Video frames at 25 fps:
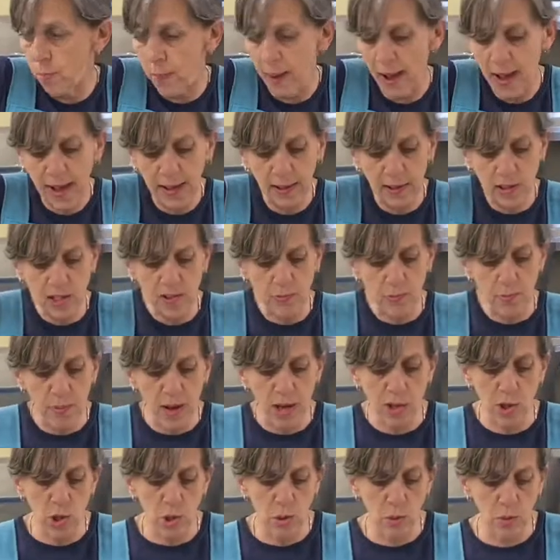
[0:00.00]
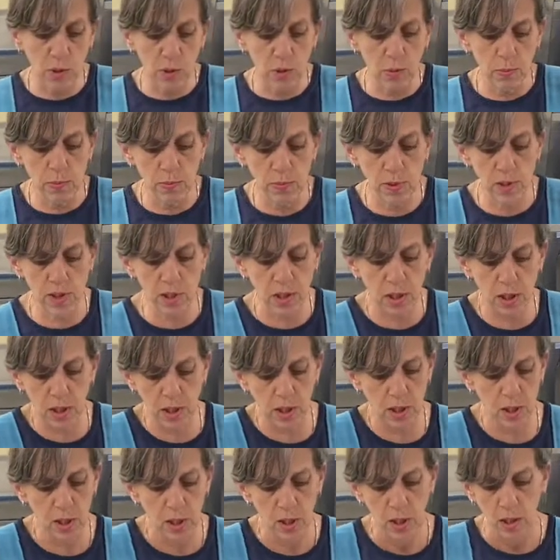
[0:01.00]
packs of mushrooms,
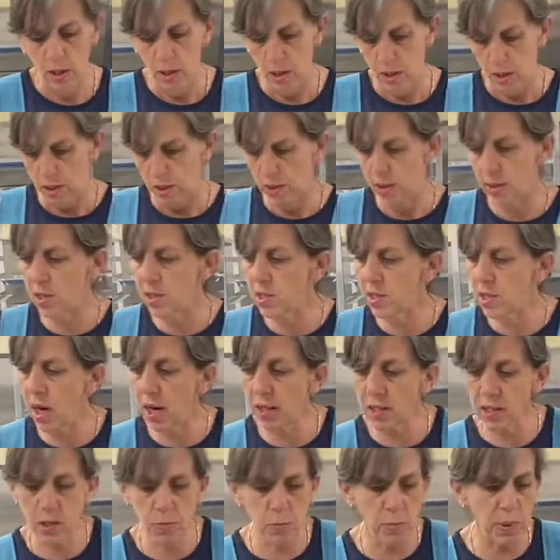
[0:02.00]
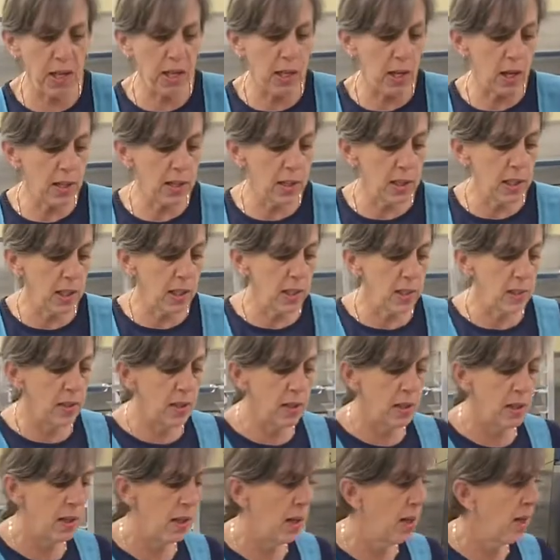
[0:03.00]
this nice big onion,
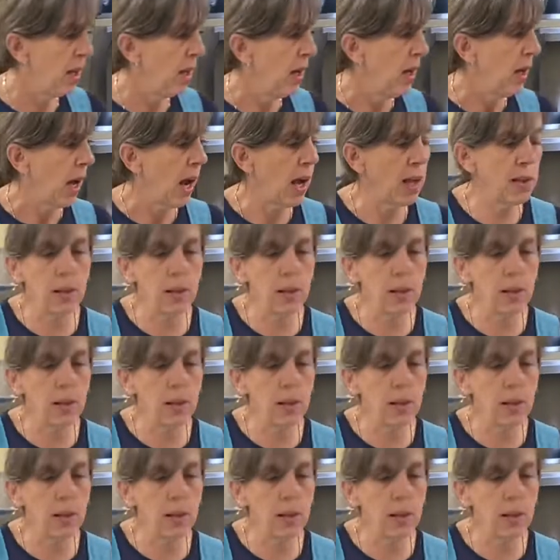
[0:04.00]
and the